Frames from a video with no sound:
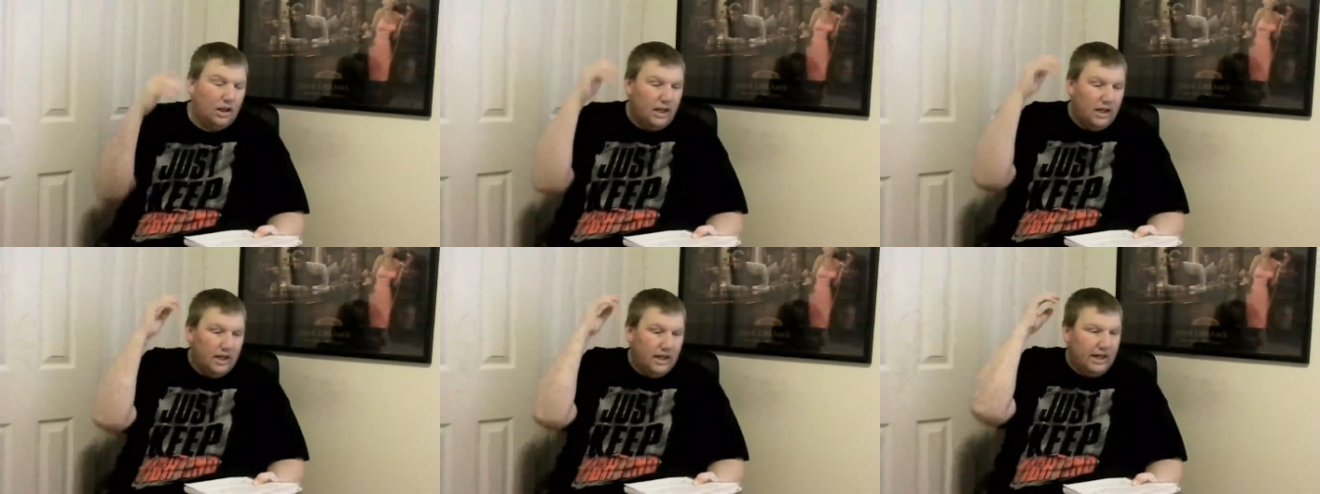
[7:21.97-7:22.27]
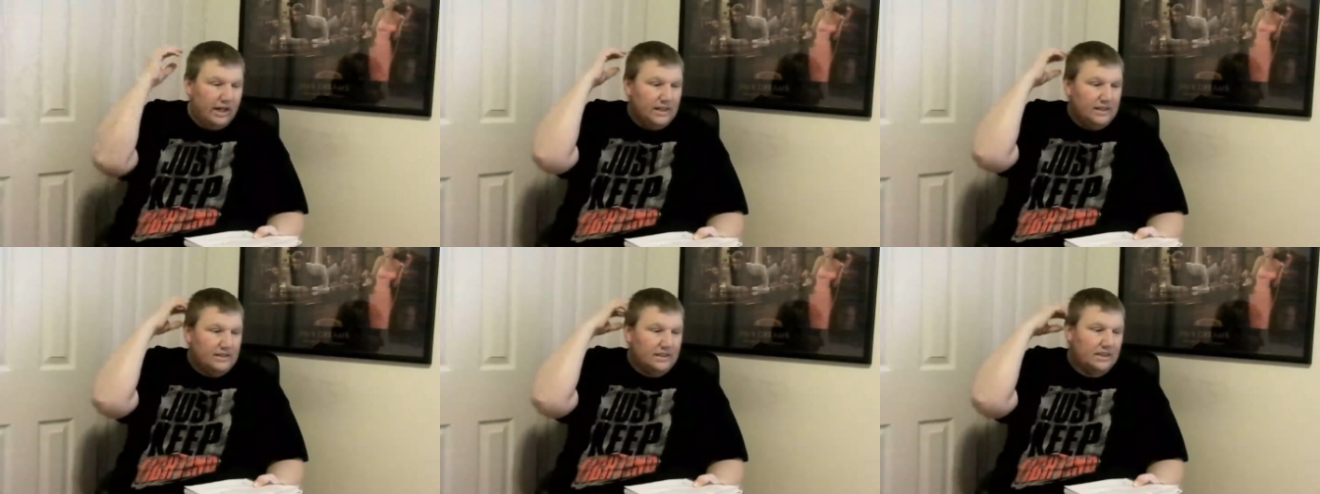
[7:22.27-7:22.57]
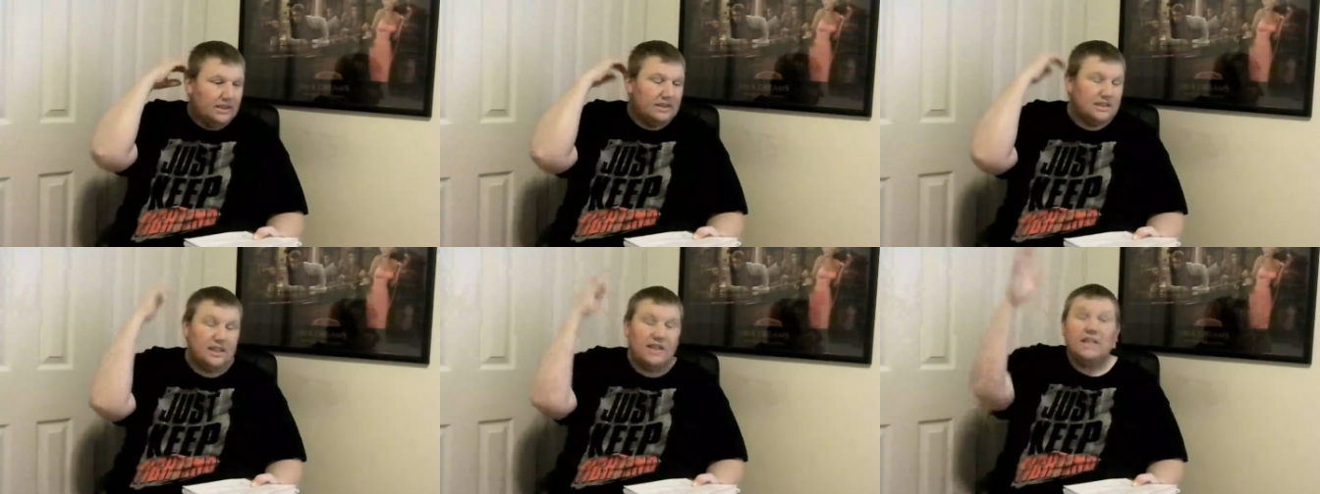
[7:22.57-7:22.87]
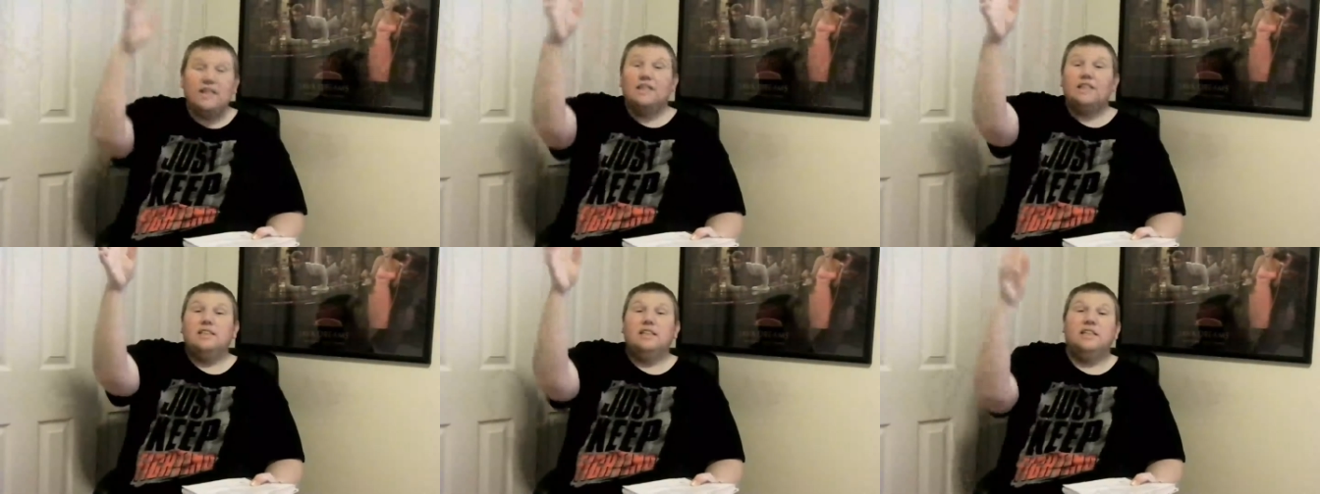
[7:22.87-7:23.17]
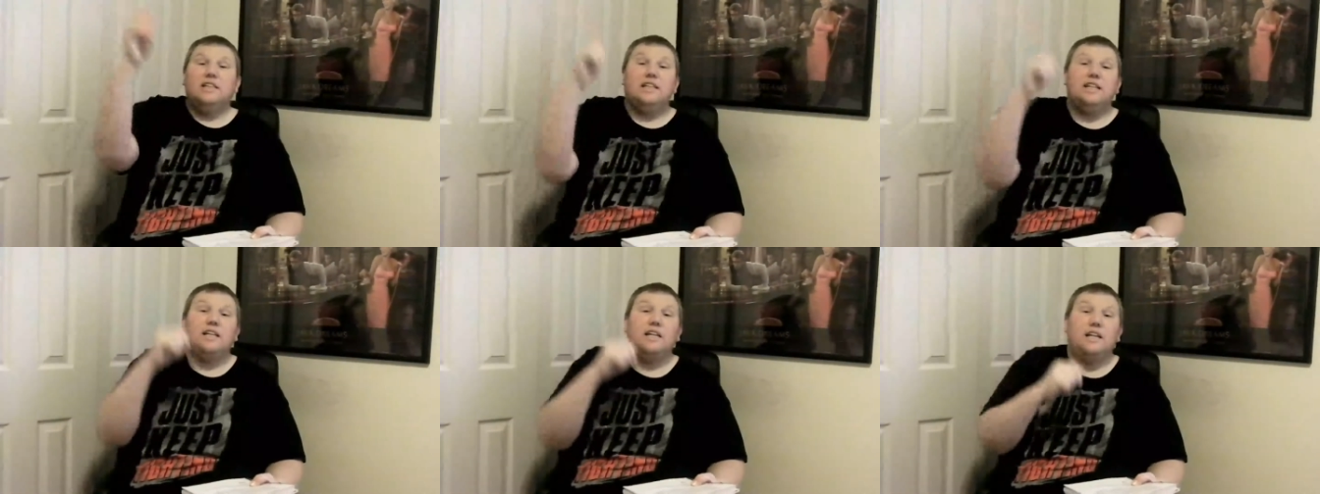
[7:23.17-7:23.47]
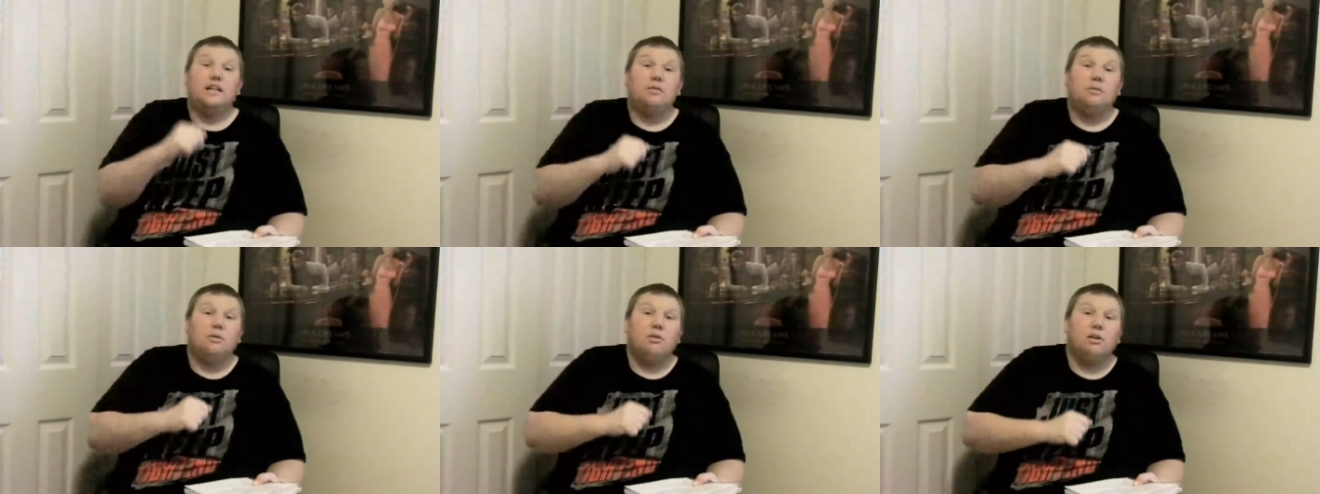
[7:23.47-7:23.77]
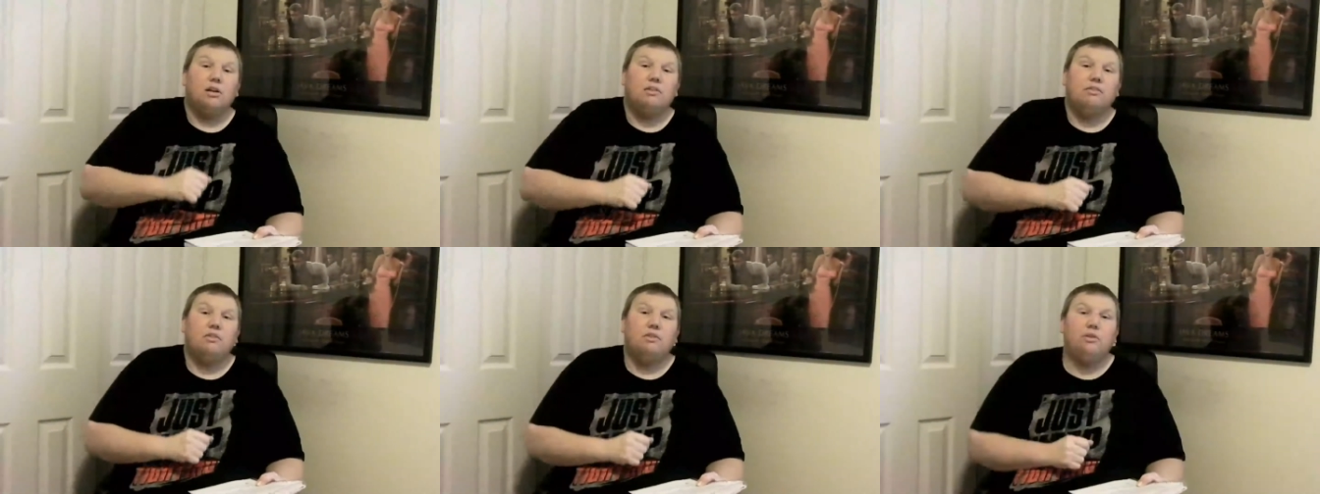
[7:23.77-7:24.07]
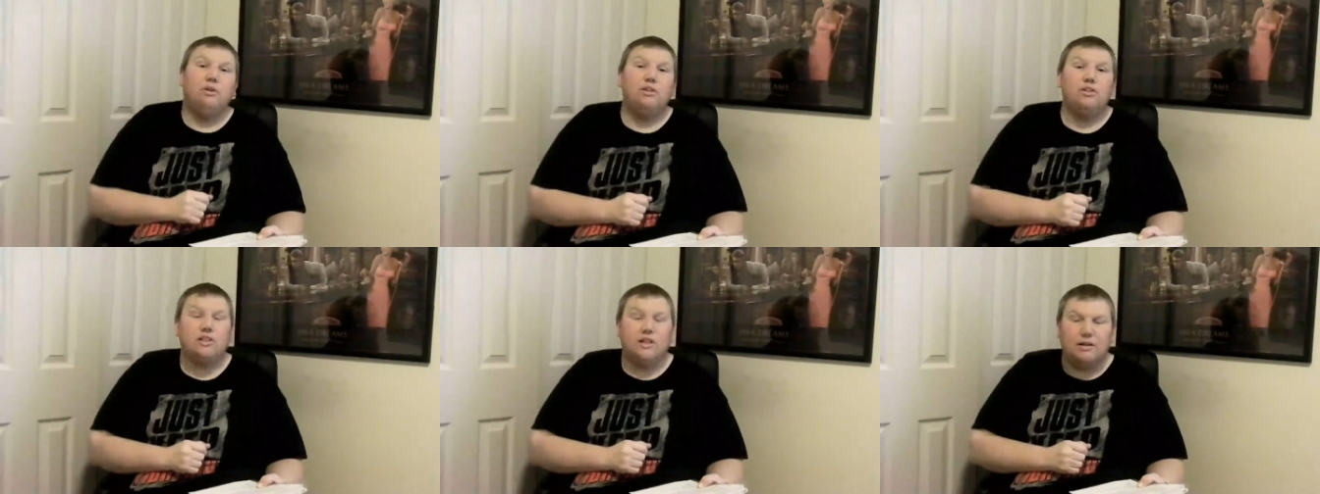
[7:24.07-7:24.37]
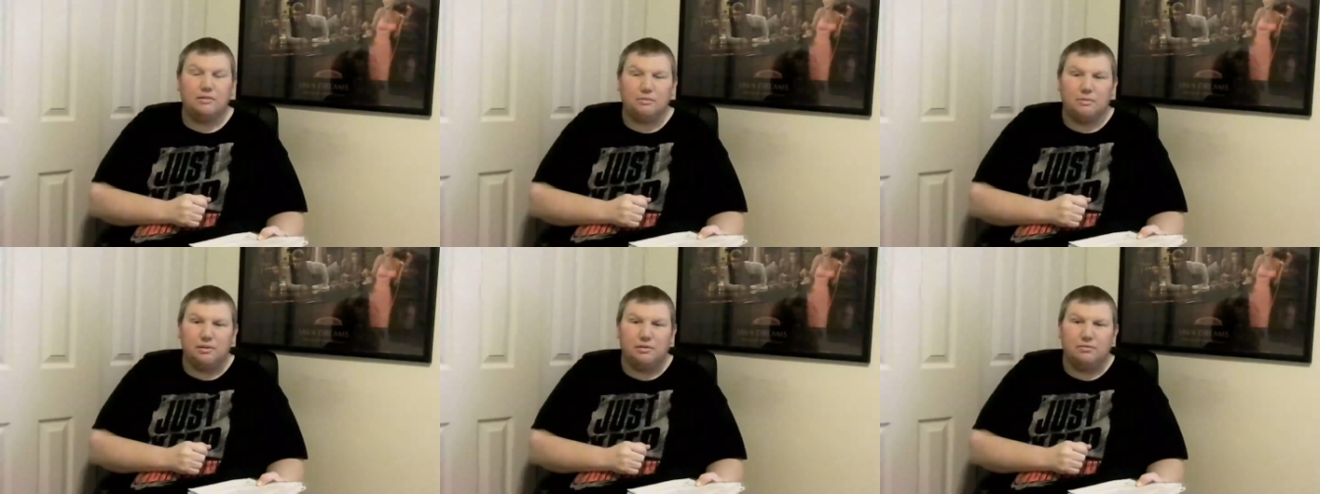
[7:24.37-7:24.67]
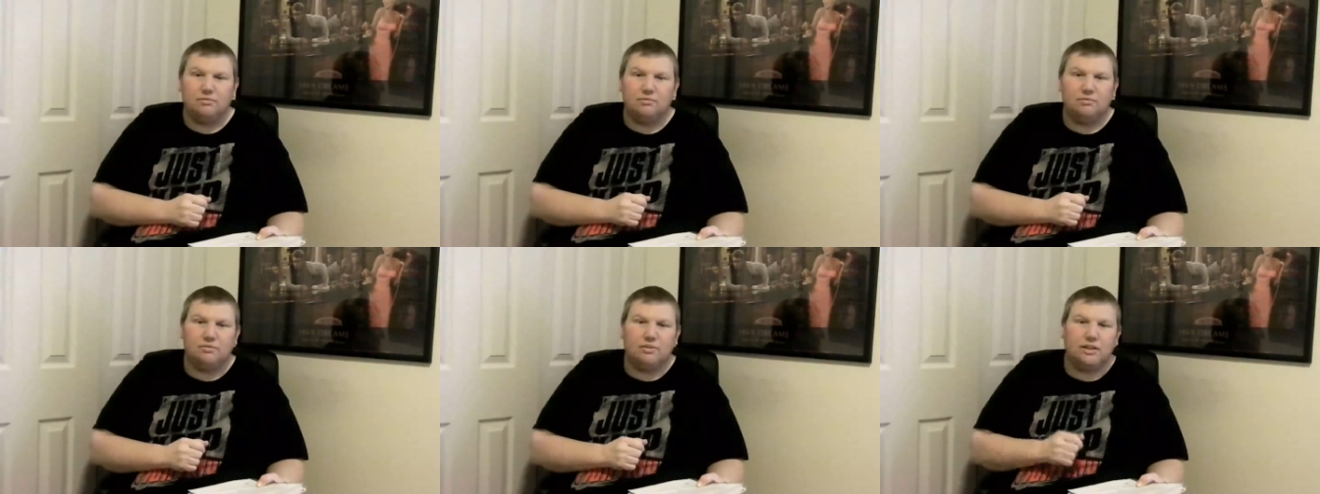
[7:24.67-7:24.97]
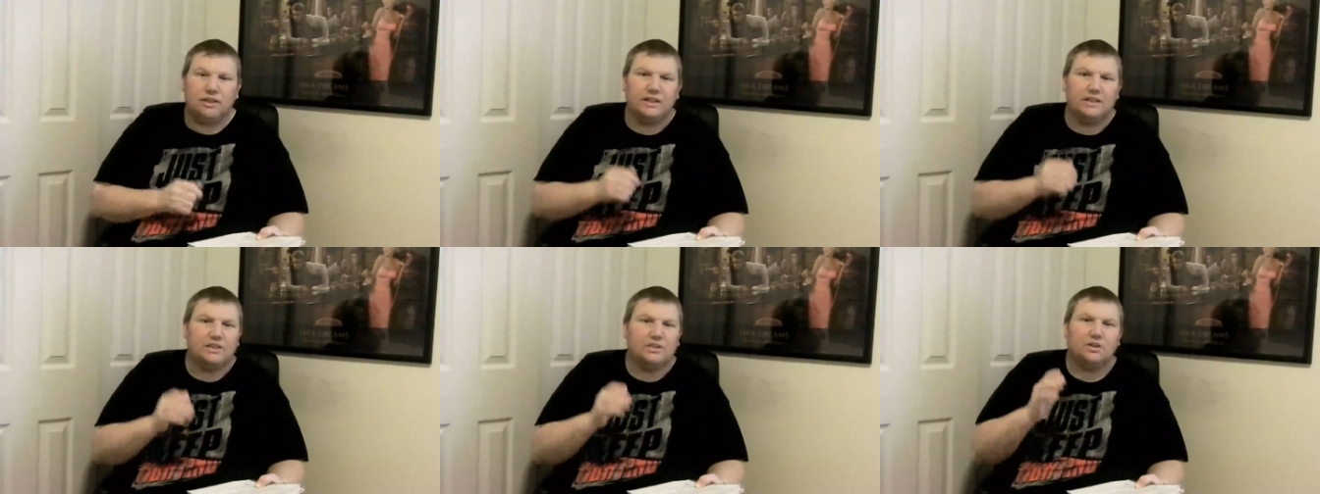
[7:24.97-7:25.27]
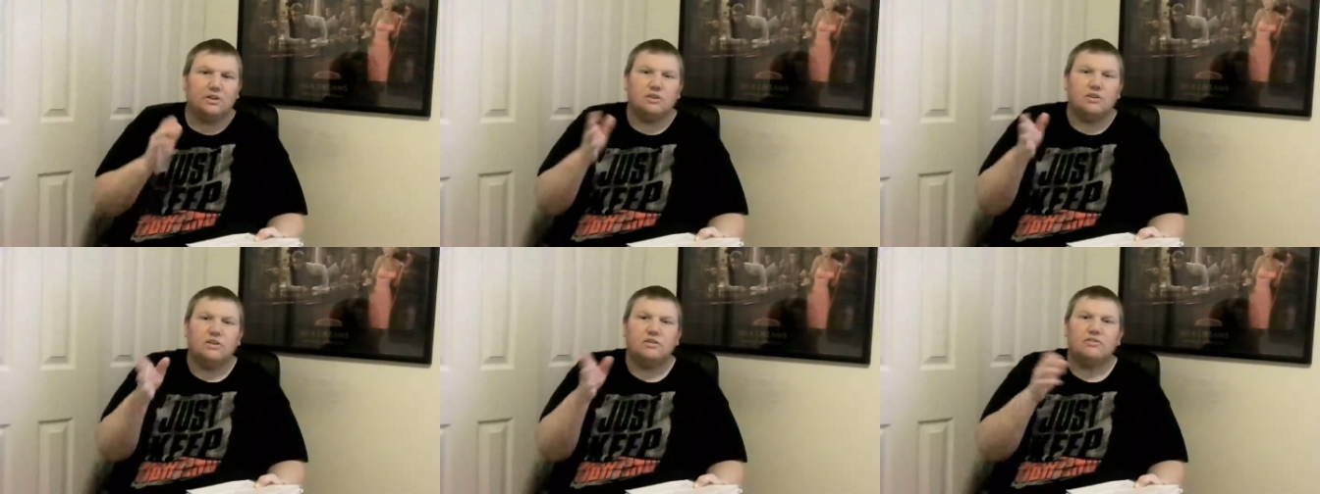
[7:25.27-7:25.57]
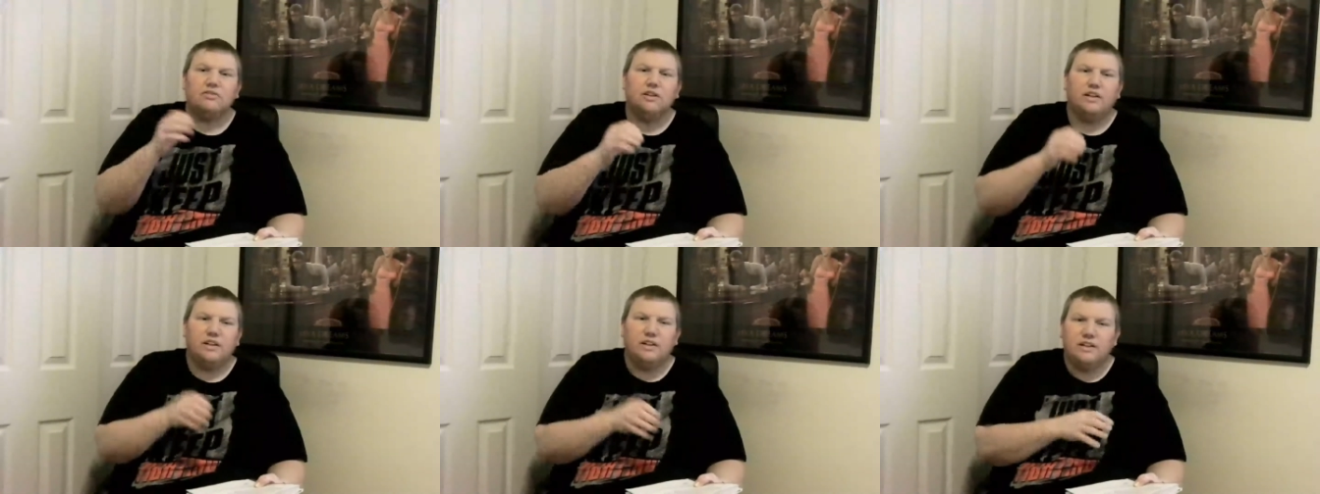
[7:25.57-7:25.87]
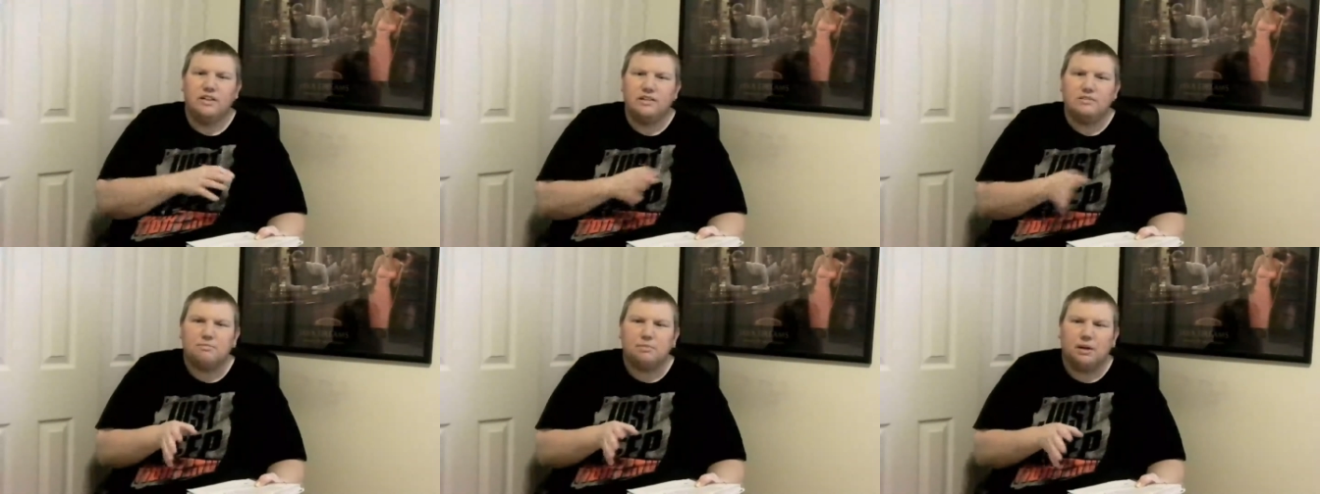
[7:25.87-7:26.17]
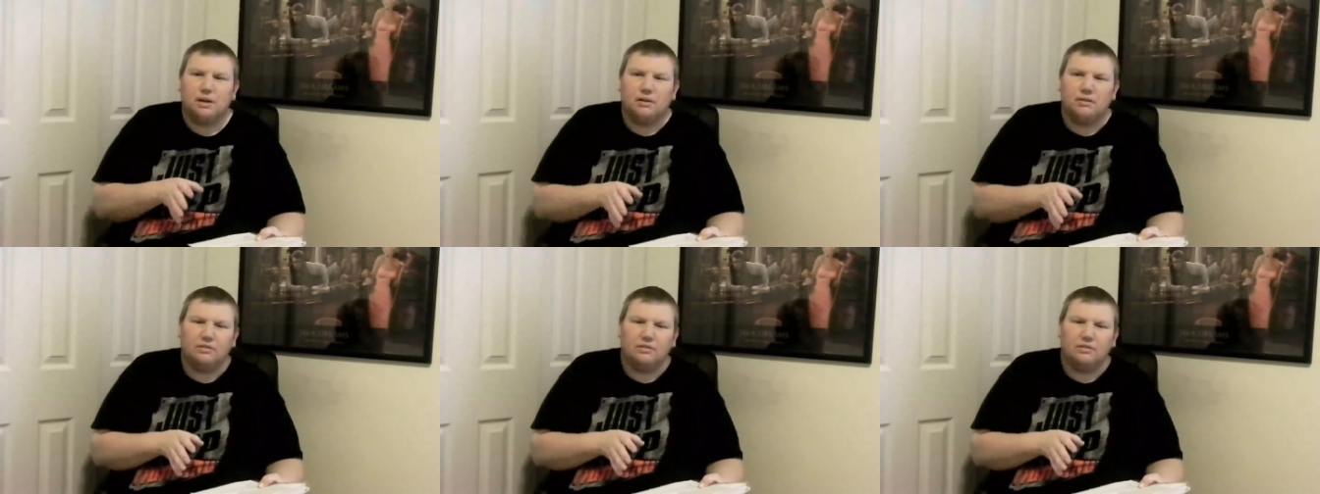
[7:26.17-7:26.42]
He says he's the TNA World Heavyweight Champion. He starts defending this belt.